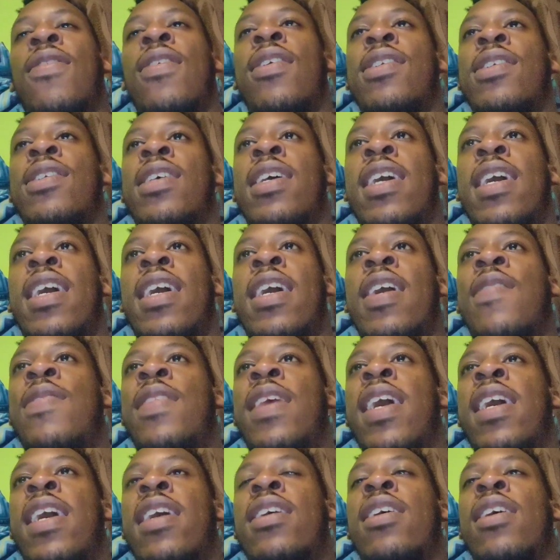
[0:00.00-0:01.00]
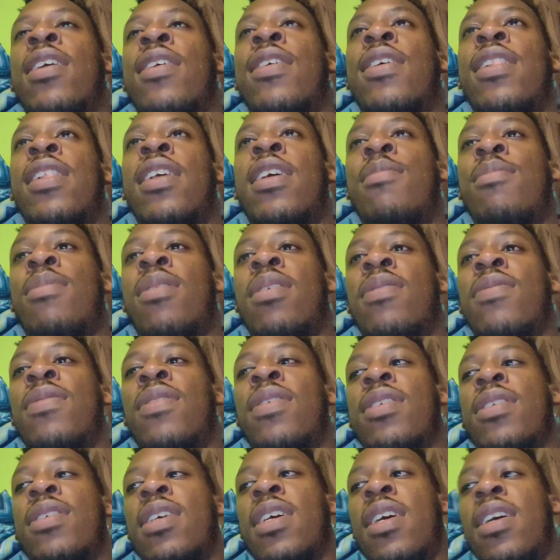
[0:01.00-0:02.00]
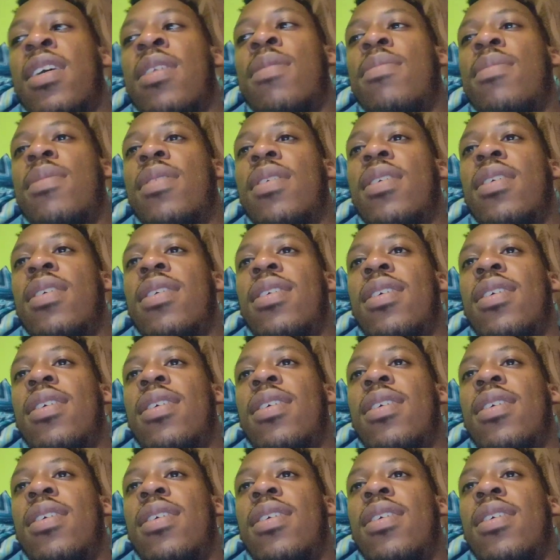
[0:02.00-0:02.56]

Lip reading: all time. Not currently, but of all time.